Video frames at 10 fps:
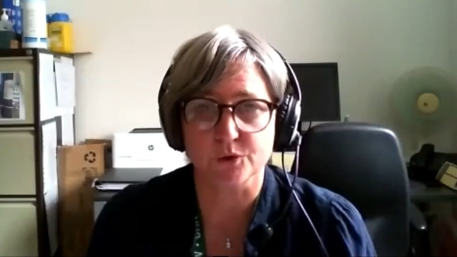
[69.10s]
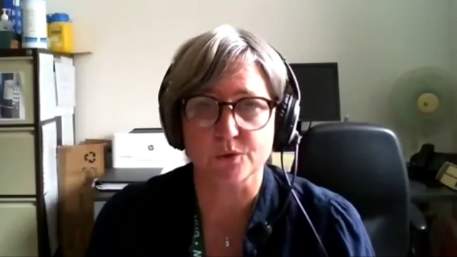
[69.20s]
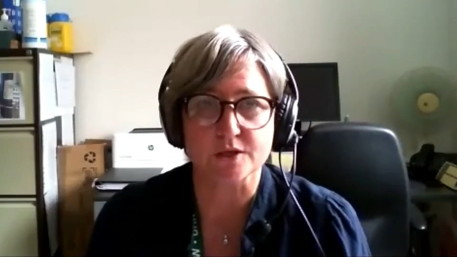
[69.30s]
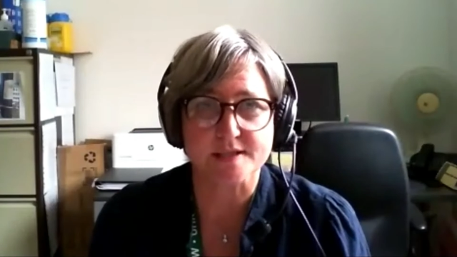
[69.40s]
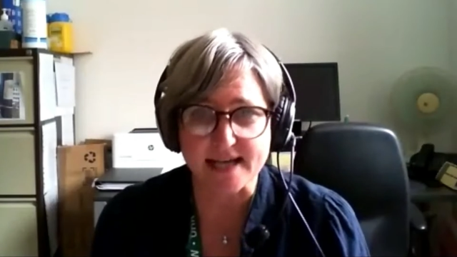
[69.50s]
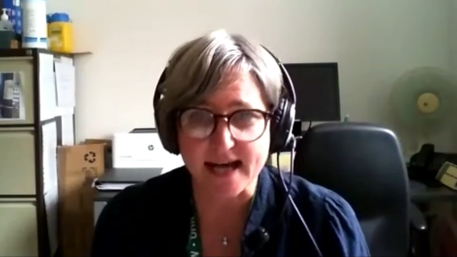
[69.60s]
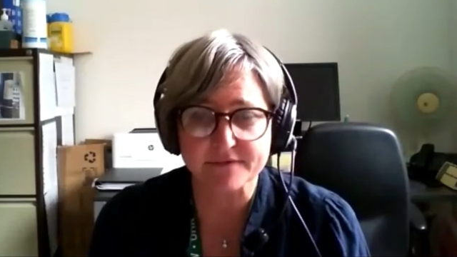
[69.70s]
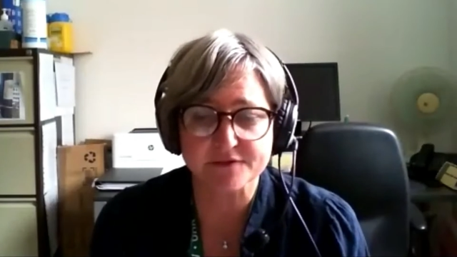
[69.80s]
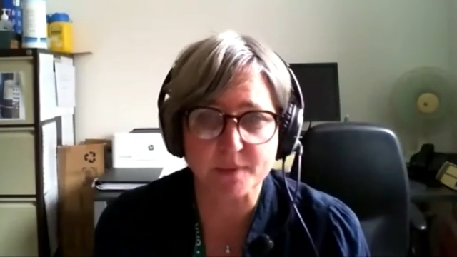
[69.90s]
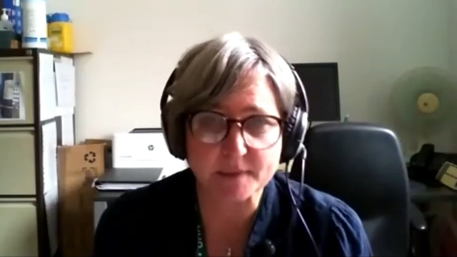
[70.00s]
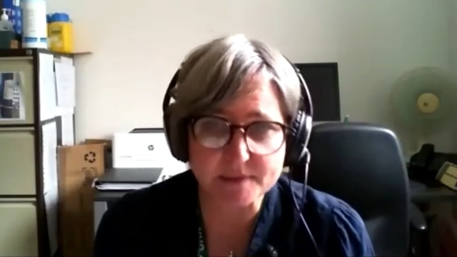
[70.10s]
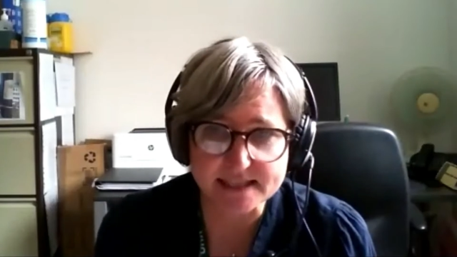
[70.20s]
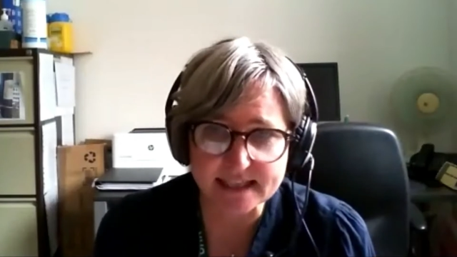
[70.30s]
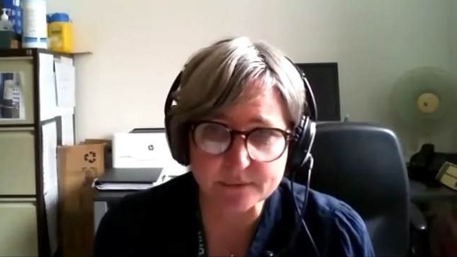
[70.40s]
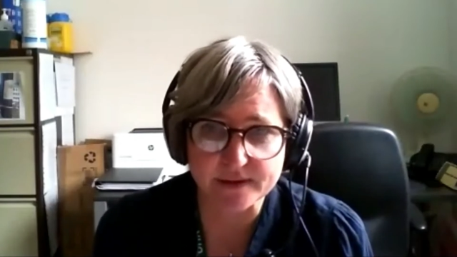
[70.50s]
our staff to be able to
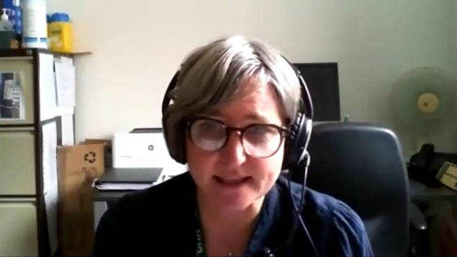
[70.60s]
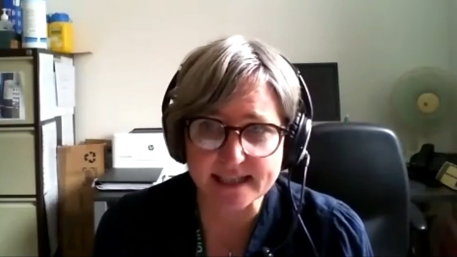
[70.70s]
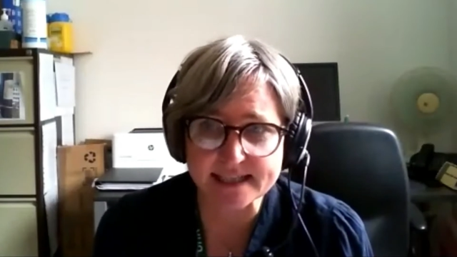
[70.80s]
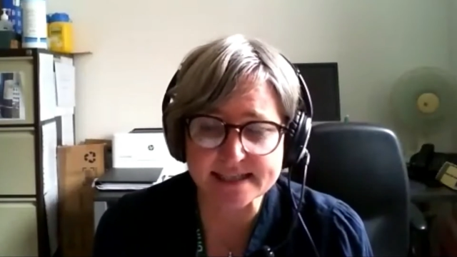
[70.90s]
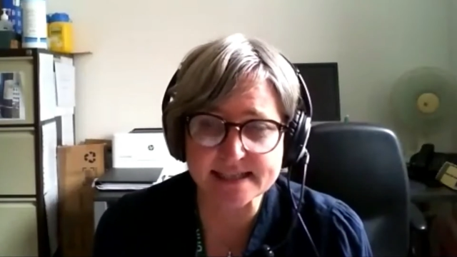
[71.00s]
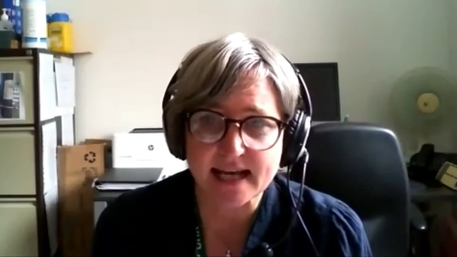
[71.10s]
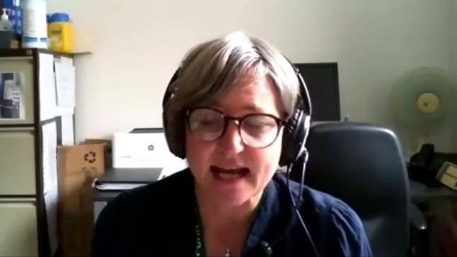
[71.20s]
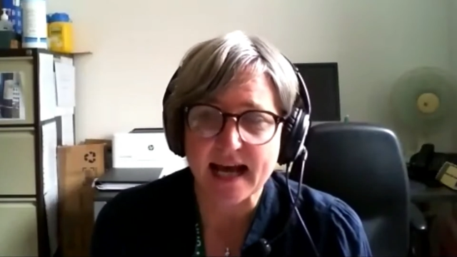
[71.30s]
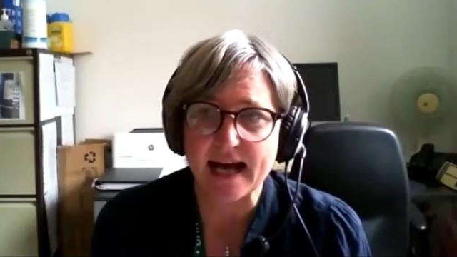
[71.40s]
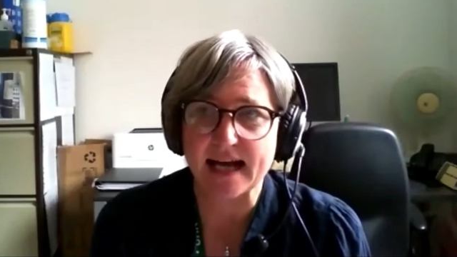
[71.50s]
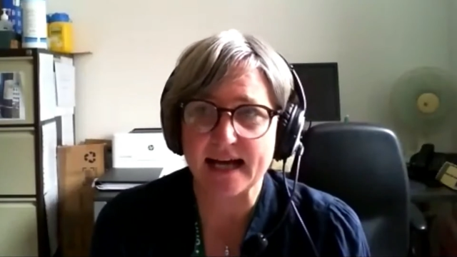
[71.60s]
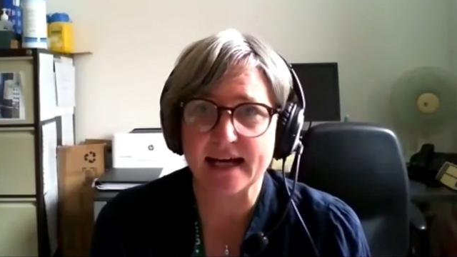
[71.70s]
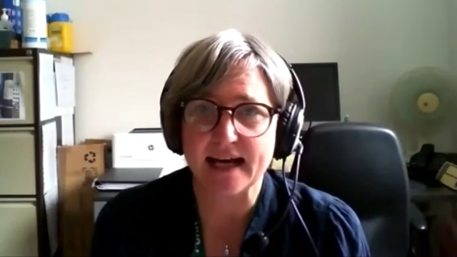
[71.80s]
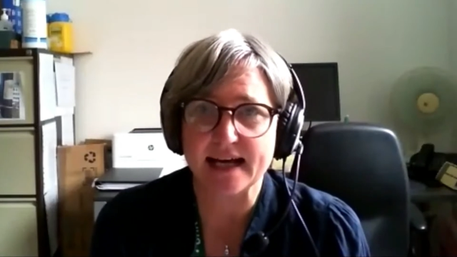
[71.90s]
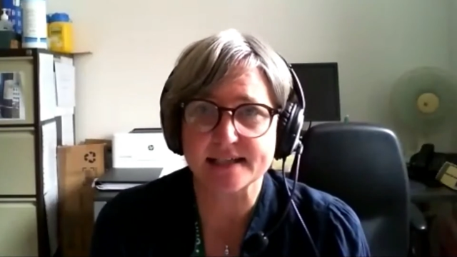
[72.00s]
deal with these
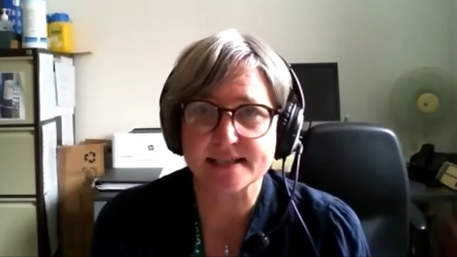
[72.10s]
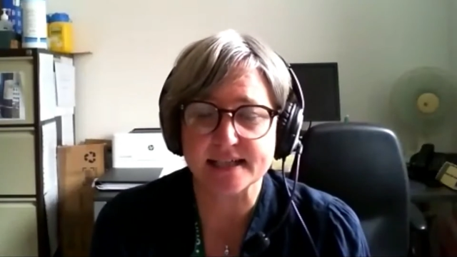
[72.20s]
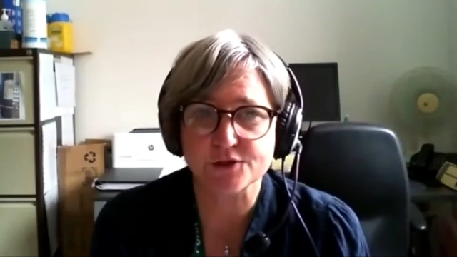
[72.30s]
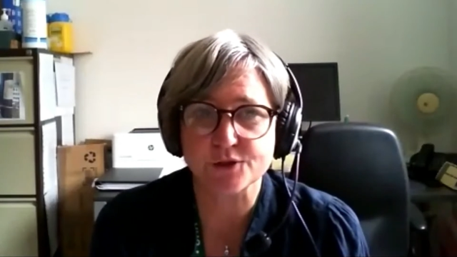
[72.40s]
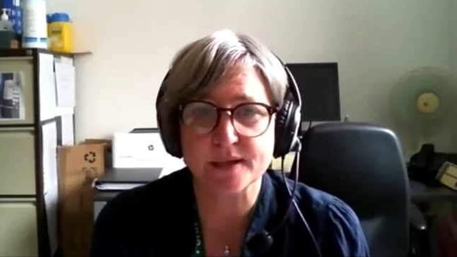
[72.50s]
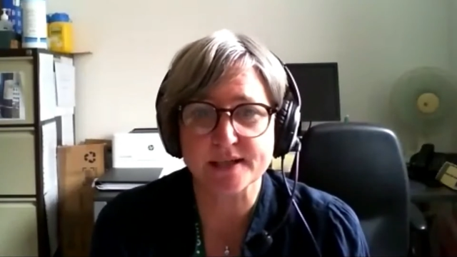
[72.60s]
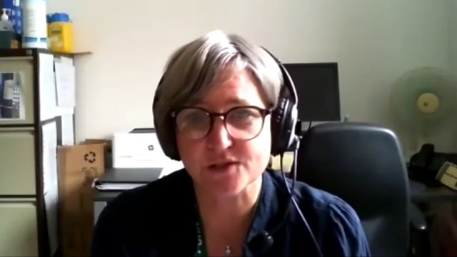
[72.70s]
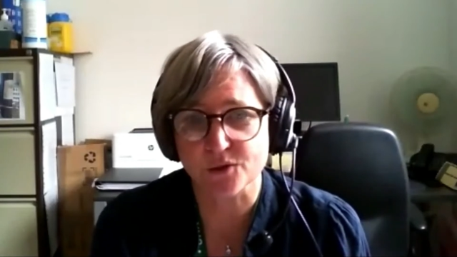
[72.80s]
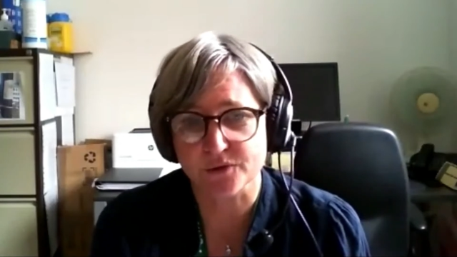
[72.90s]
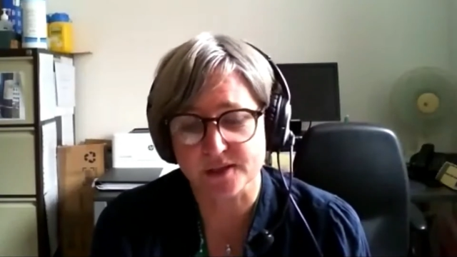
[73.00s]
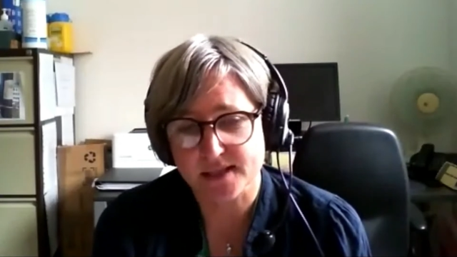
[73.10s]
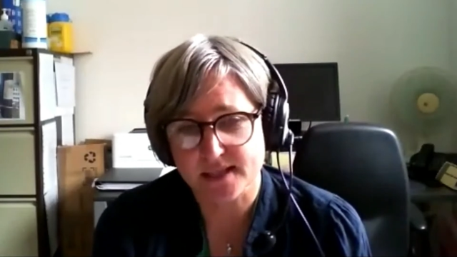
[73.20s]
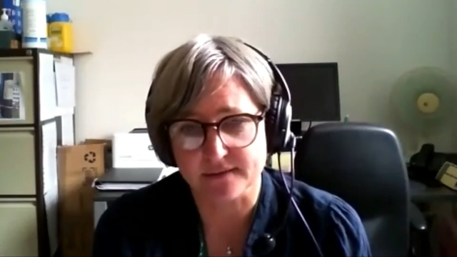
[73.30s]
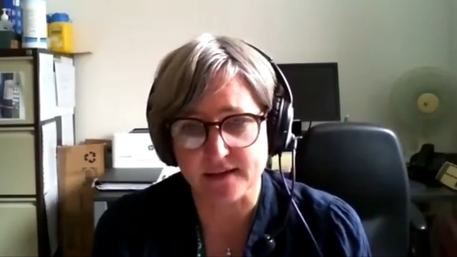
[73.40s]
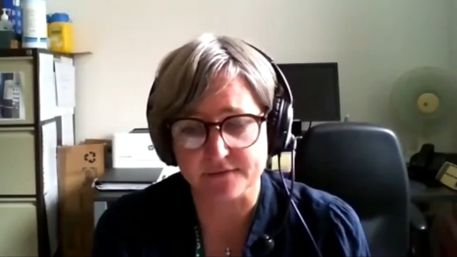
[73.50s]
and doing so that
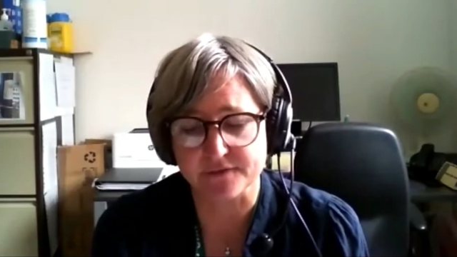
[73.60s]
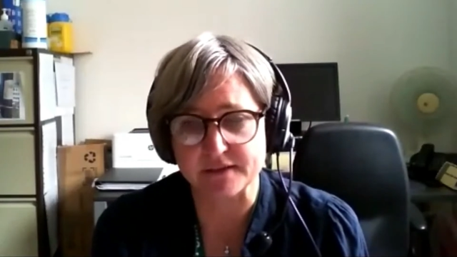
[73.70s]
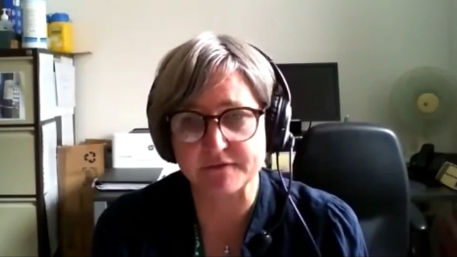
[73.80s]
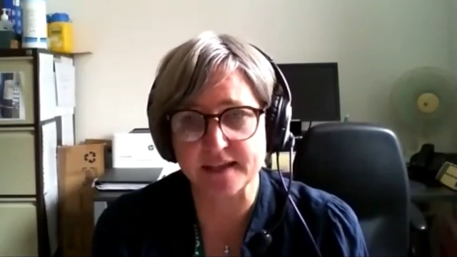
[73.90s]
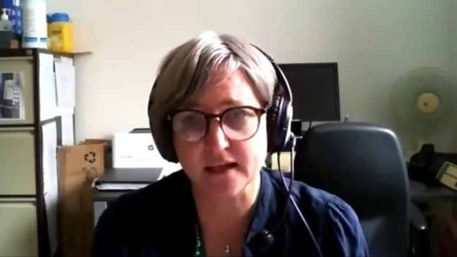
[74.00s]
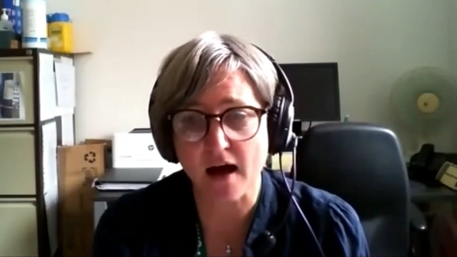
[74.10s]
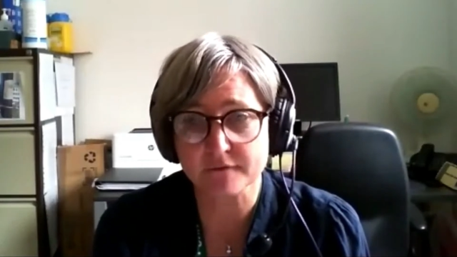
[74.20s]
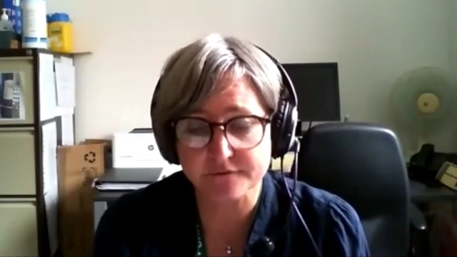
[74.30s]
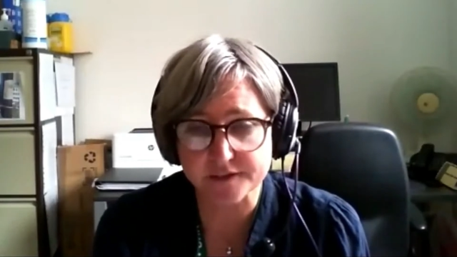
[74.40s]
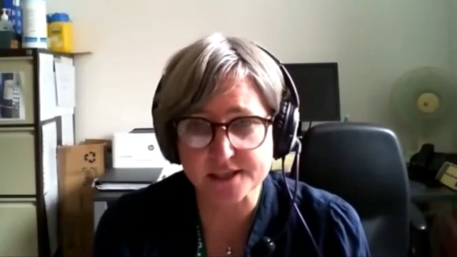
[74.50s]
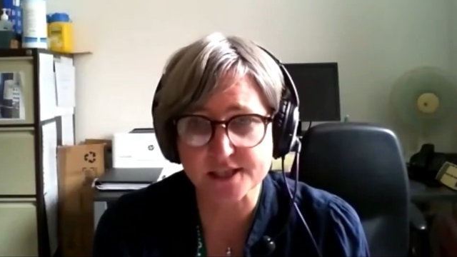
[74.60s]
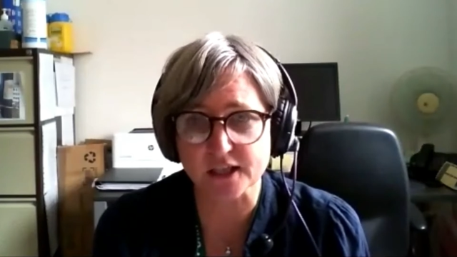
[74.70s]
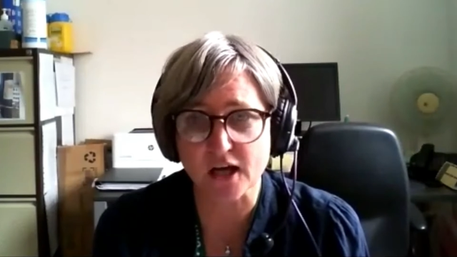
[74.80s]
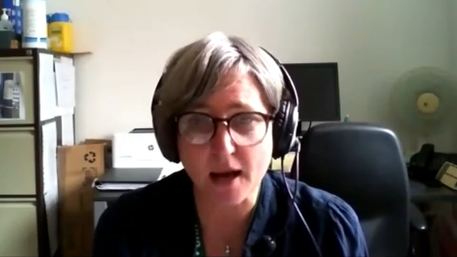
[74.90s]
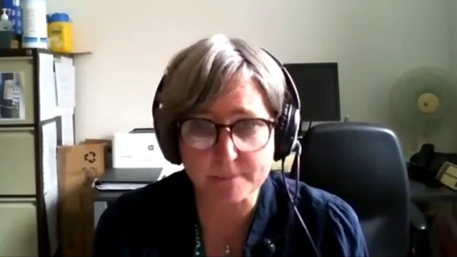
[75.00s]
if they feel confident
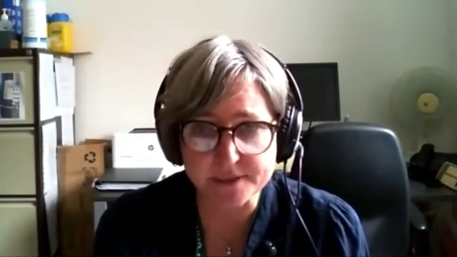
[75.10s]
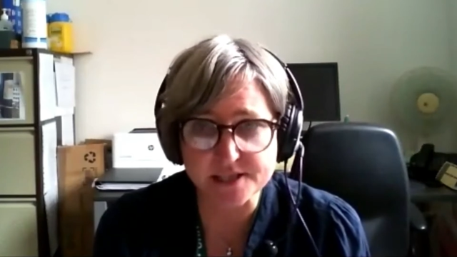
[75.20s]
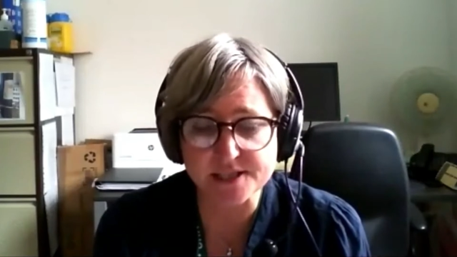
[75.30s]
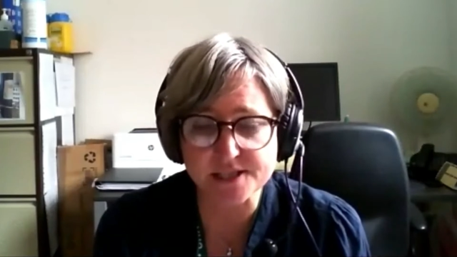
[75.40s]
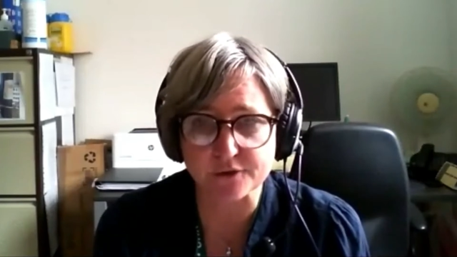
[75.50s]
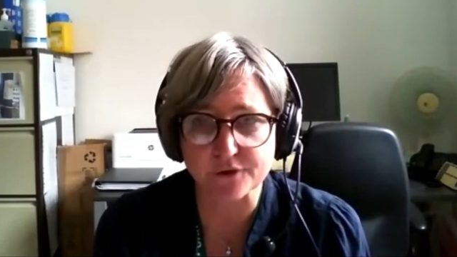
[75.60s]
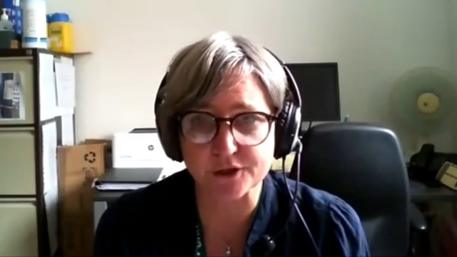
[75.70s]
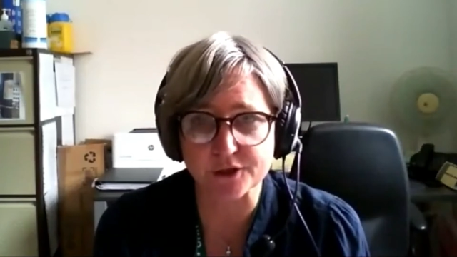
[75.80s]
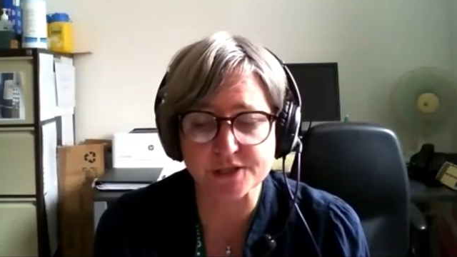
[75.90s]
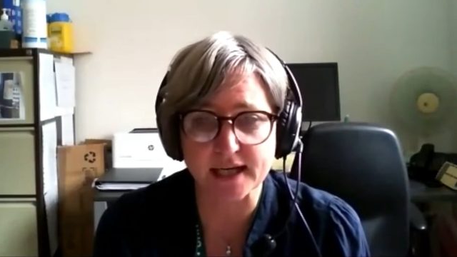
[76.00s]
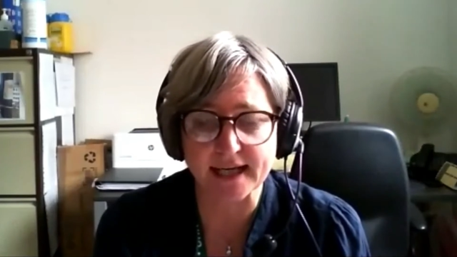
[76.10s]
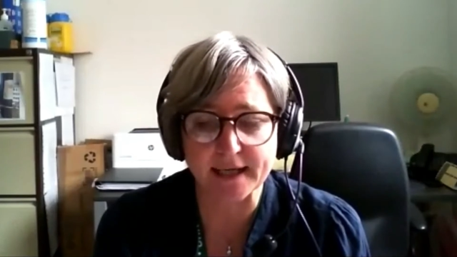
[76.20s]
and competent around